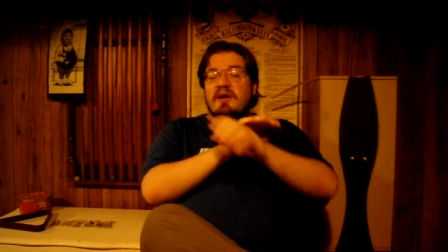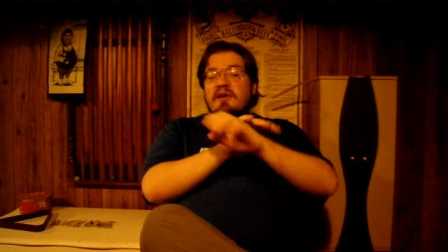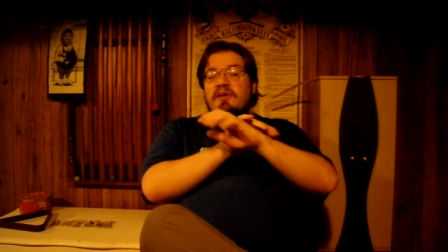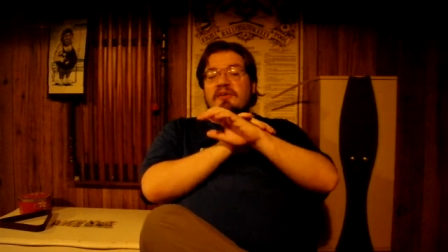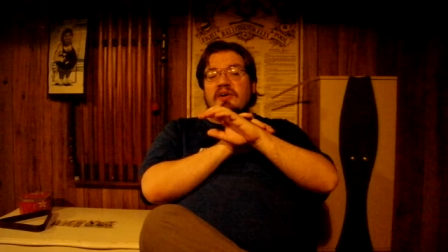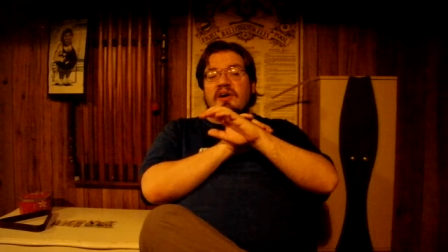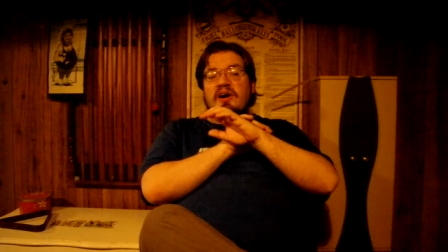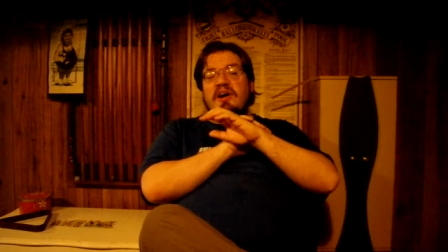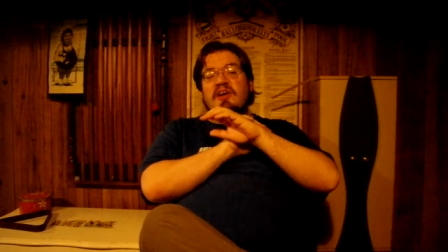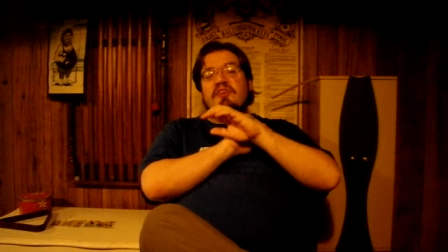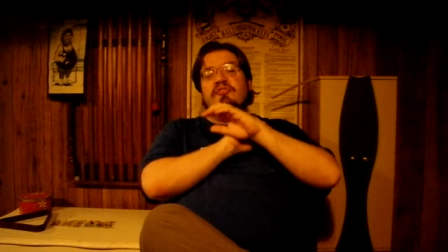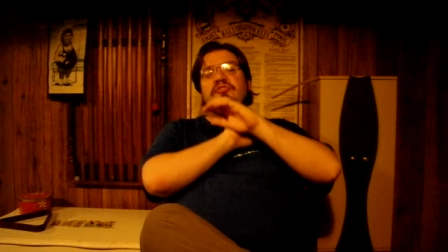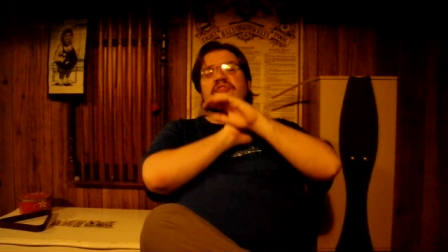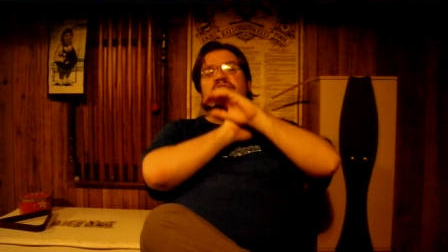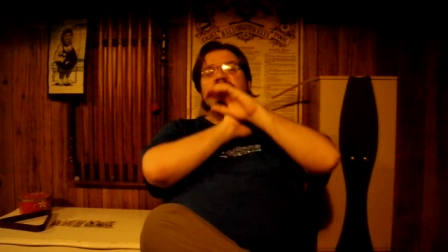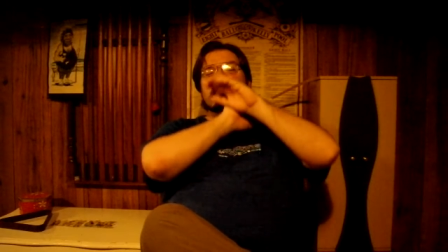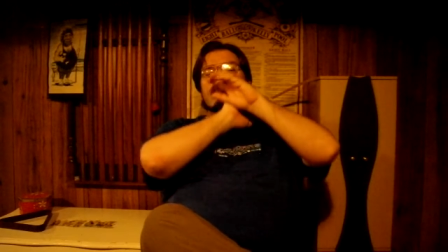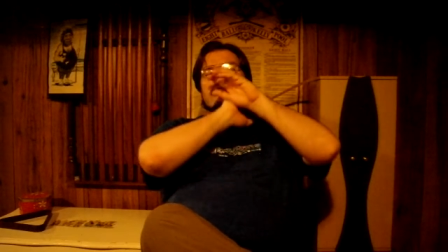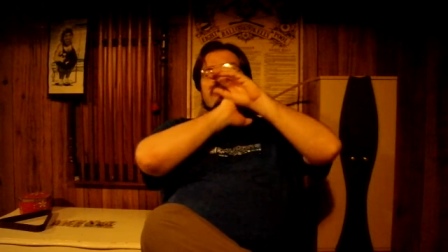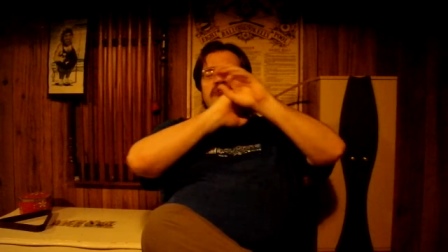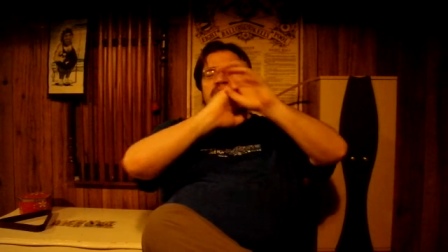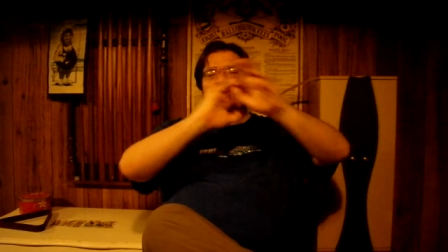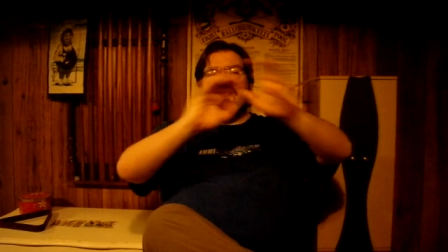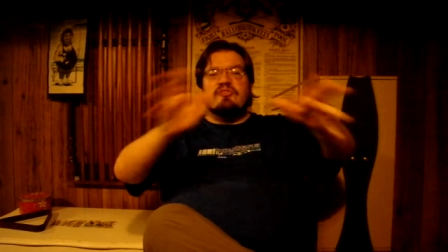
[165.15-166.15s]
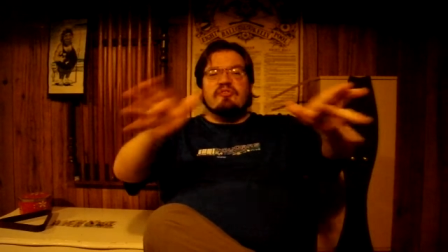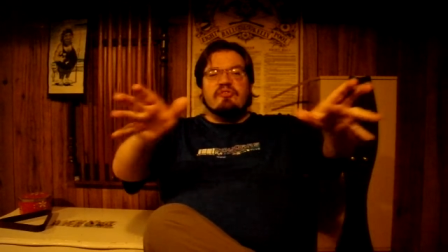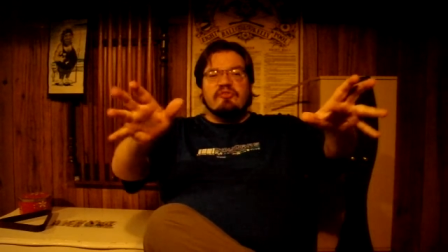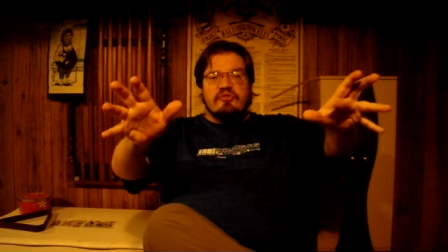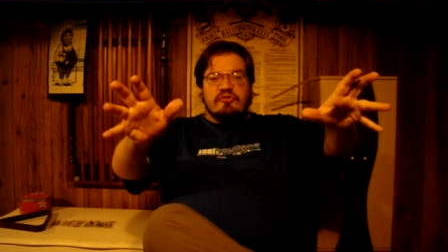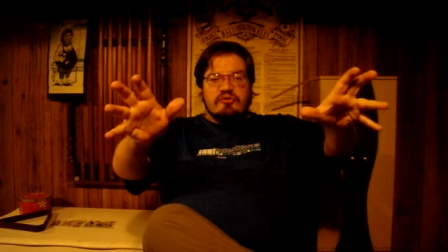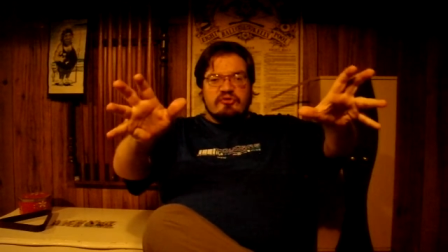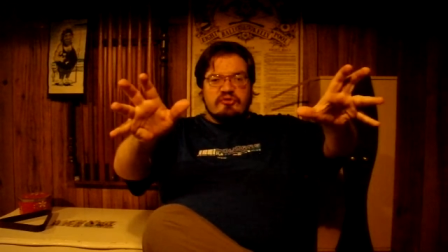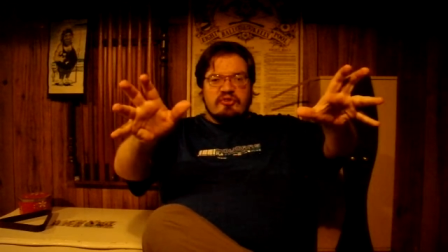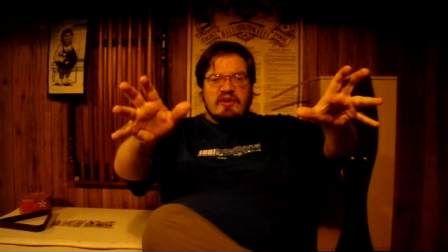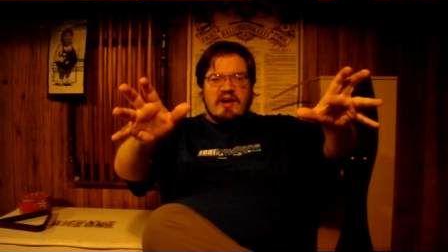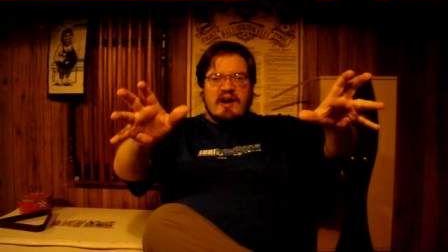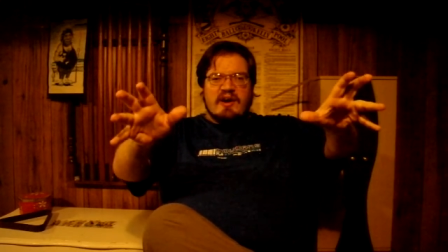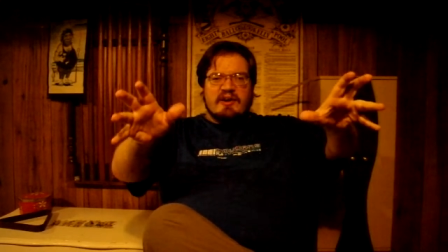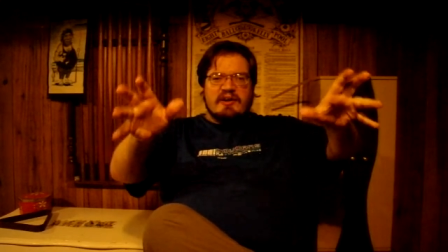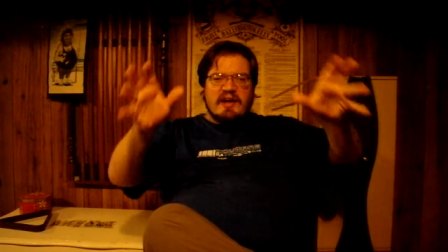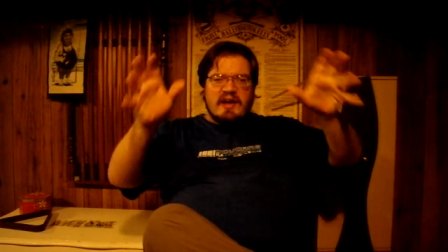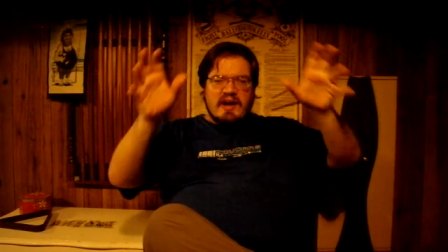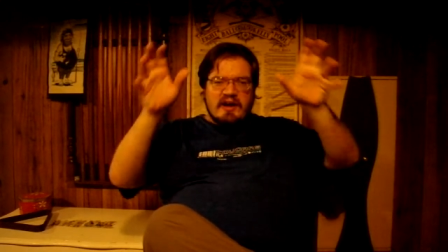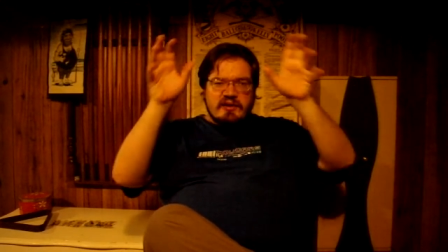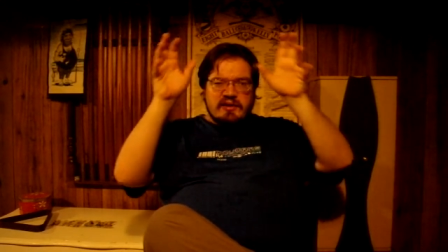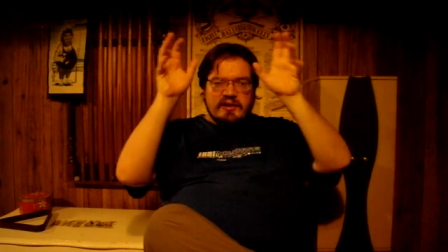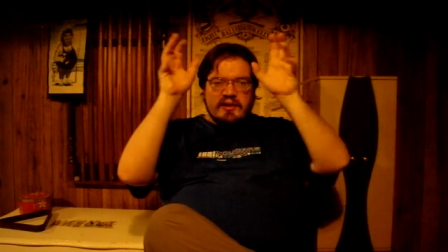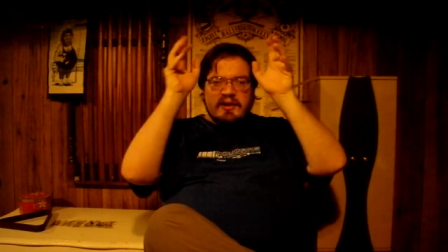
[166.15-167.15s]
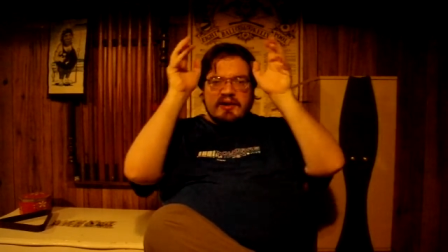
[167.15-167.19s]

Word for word: Guys, this is a shout out.